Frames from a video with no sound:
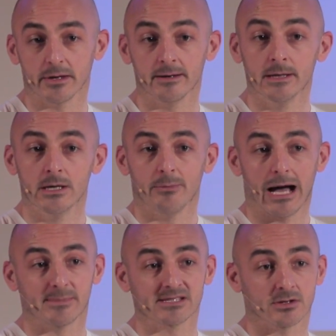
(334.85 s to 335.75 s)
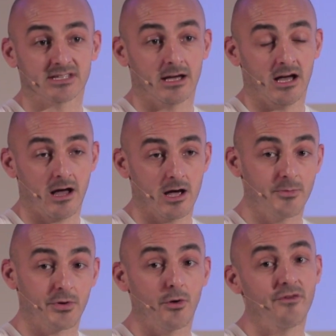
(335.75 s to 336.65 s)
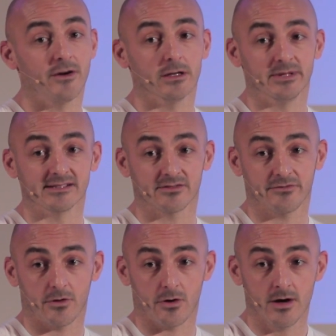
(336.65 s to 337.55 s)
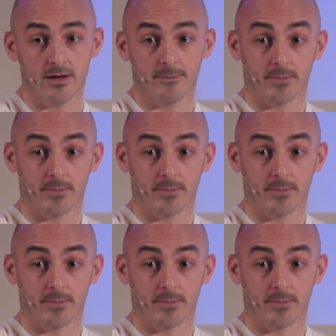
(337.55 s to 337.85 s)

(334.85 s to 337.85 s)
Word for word: but perhaps not a, a high-profile piece for